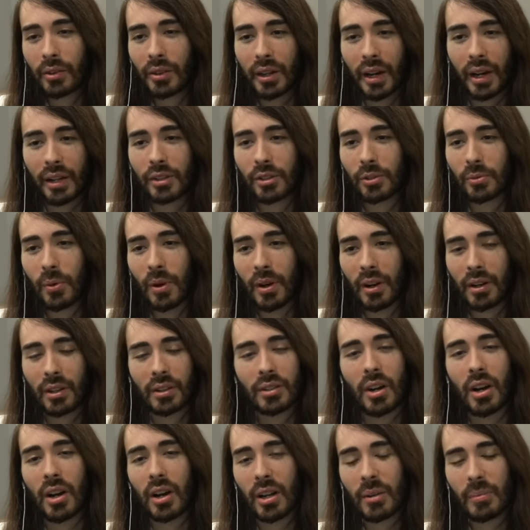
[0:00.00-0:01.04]
And I just wanted to
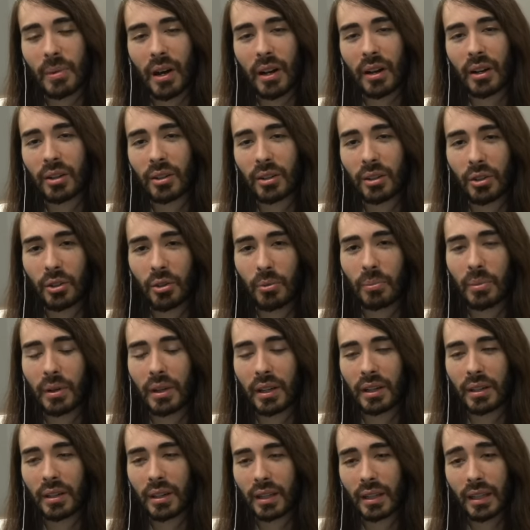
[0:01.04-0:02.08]
talk about it a little
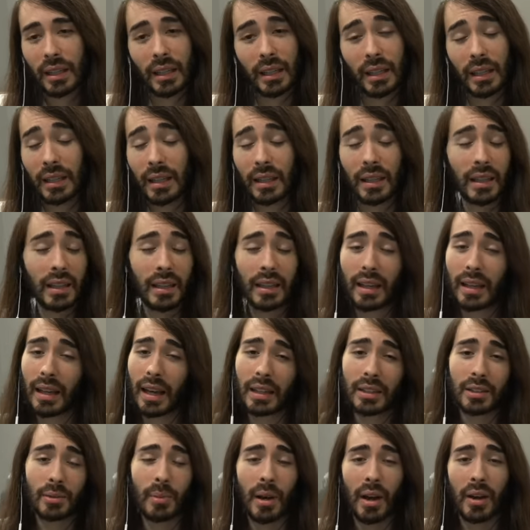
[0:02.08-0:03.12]
bit. Uh,
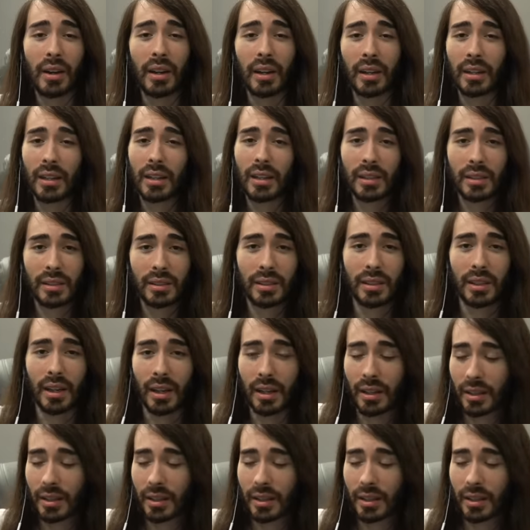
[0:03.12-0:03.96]
that's about it. See ya.